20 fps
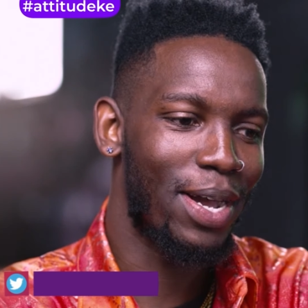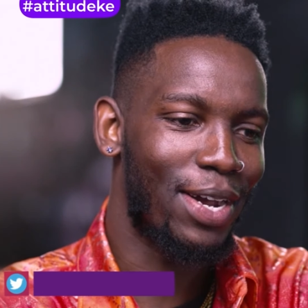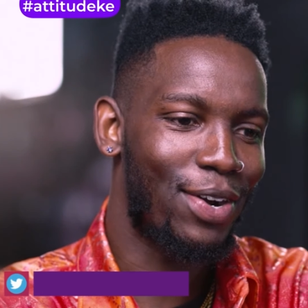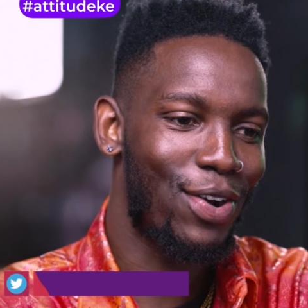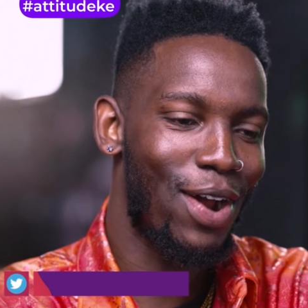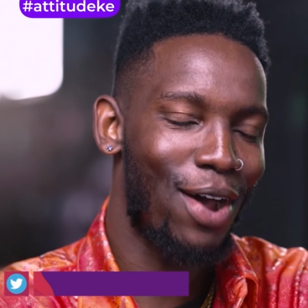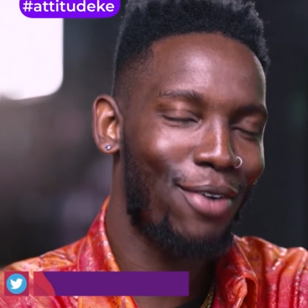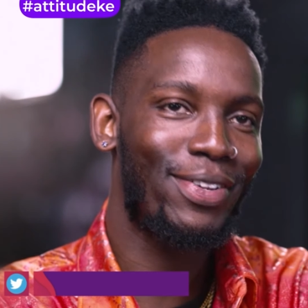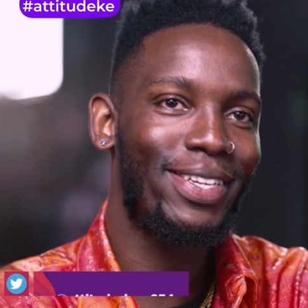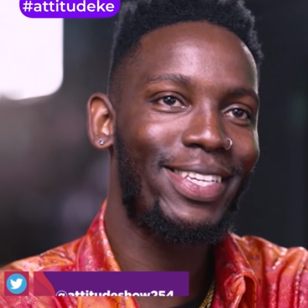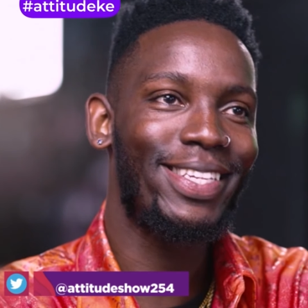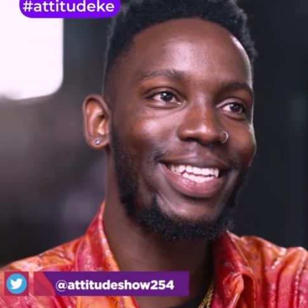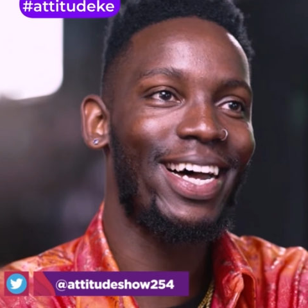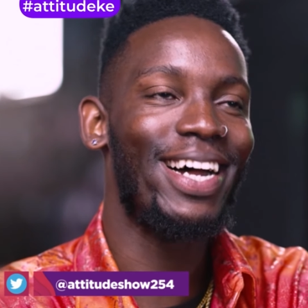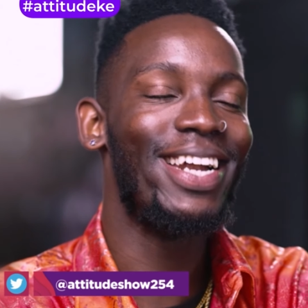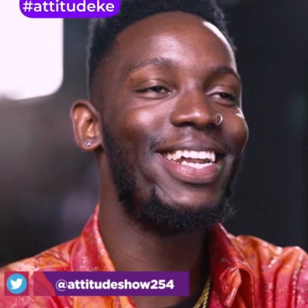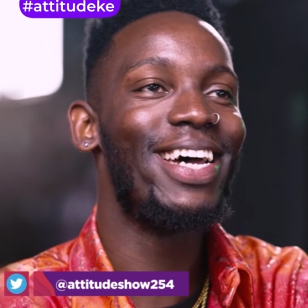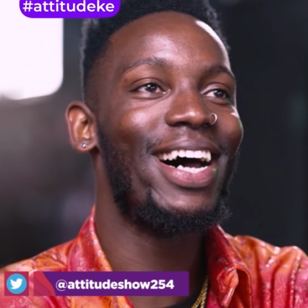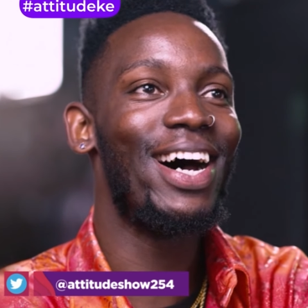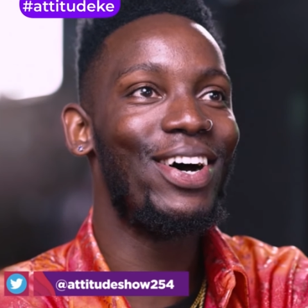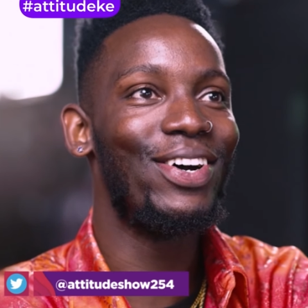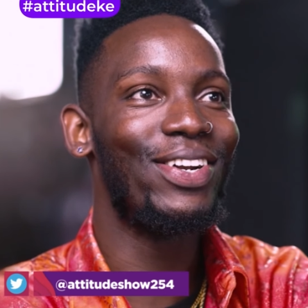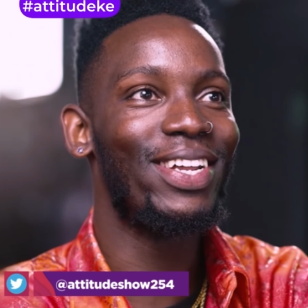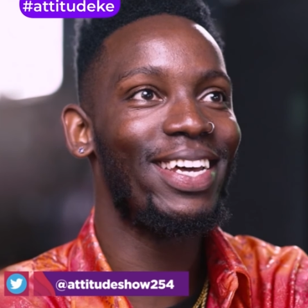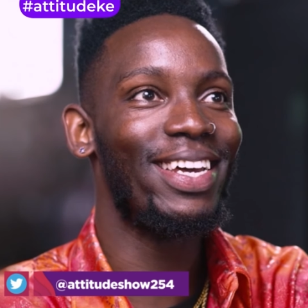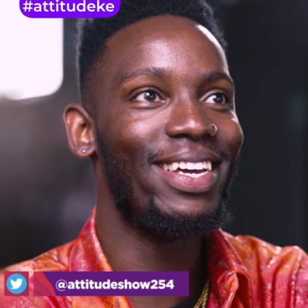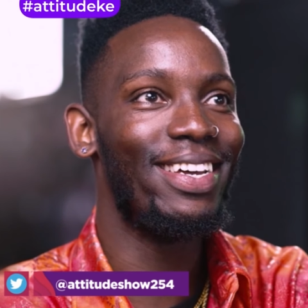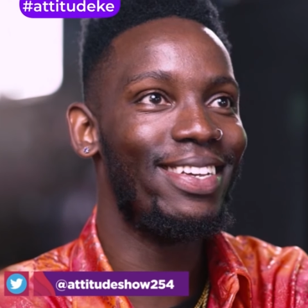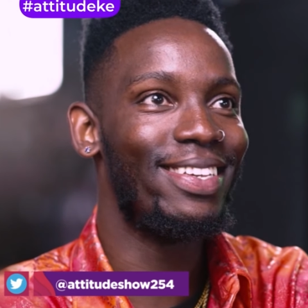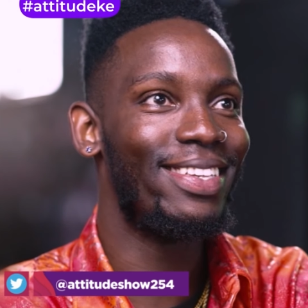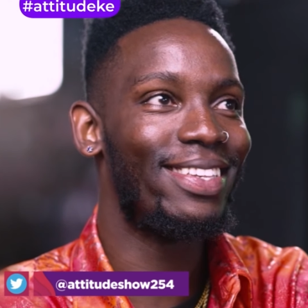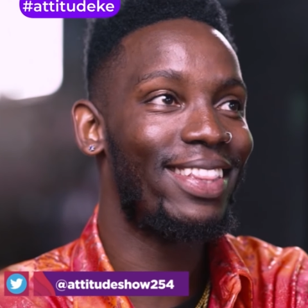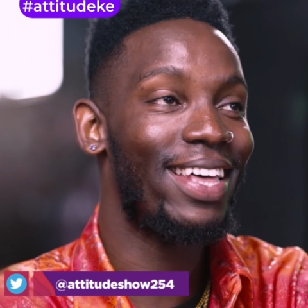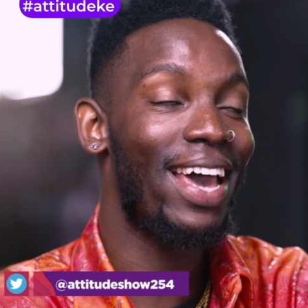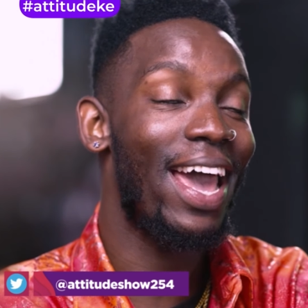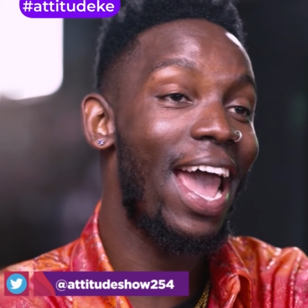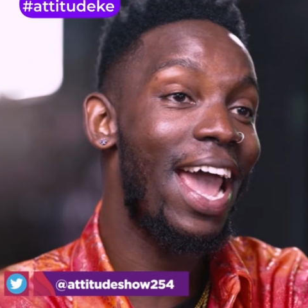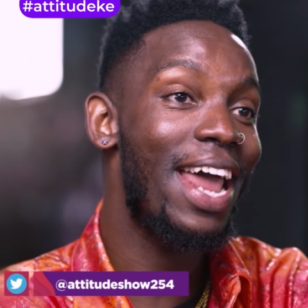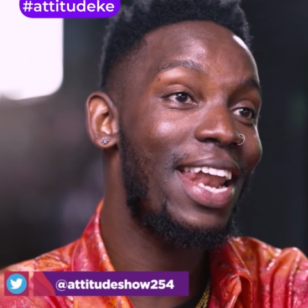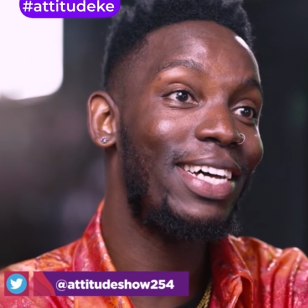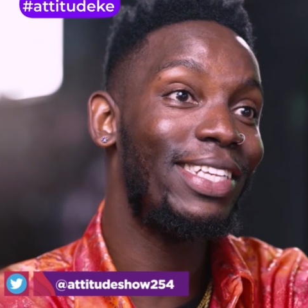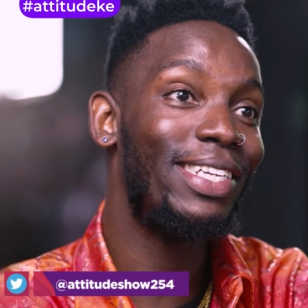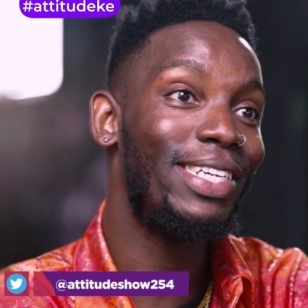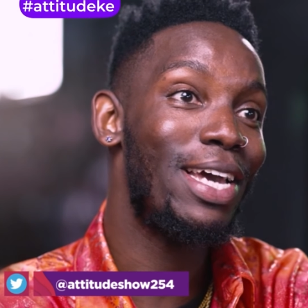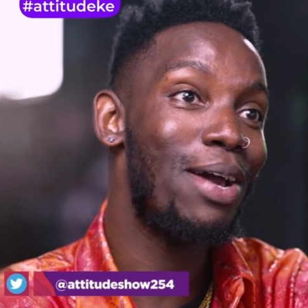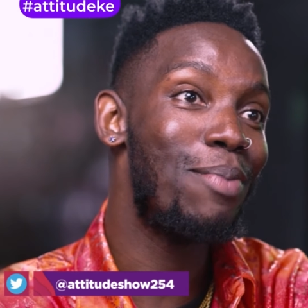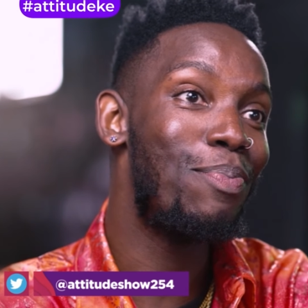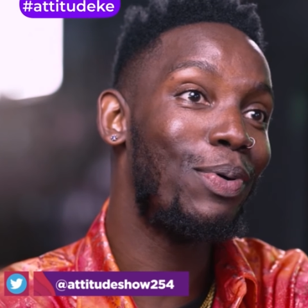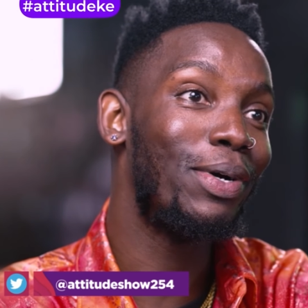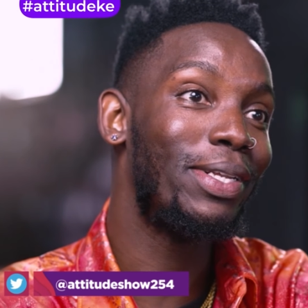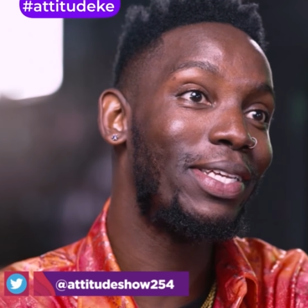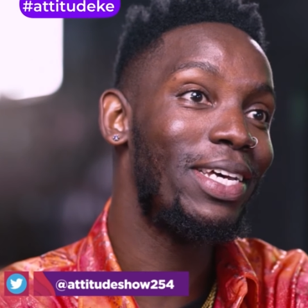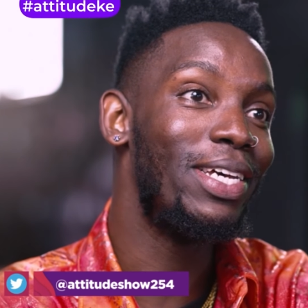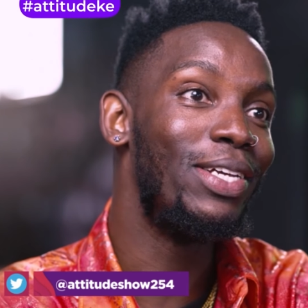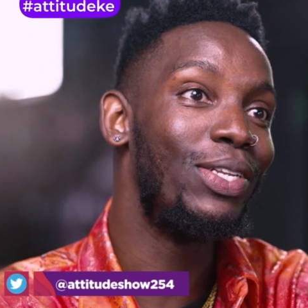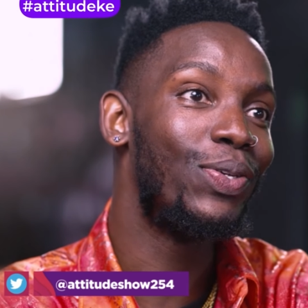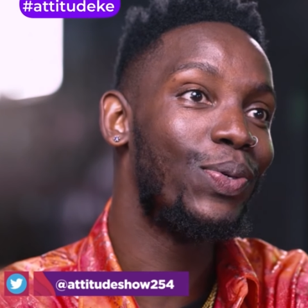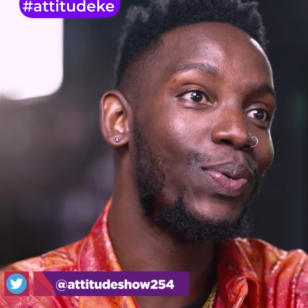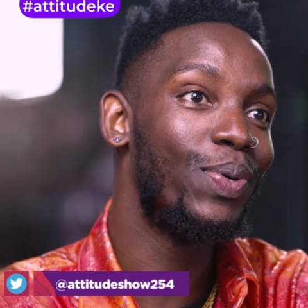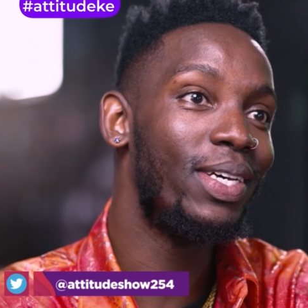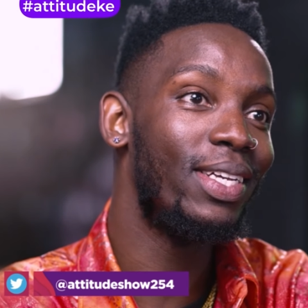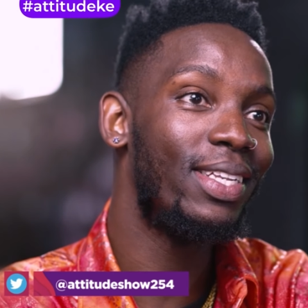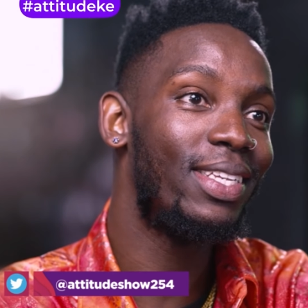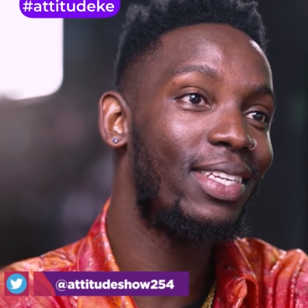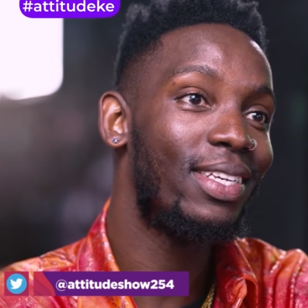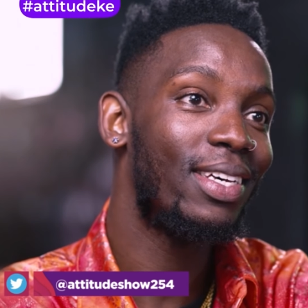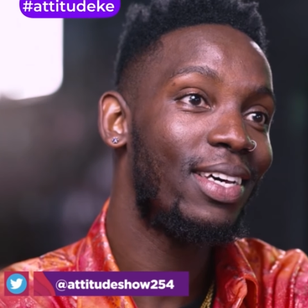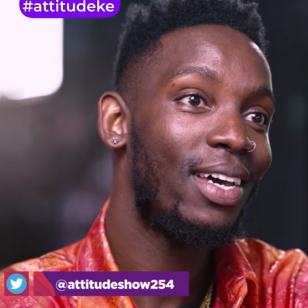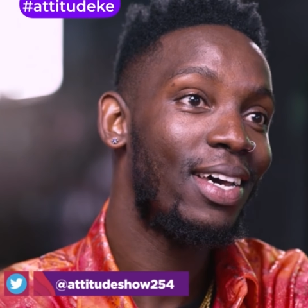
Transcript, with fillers: my craft stand out is the energy I put into it.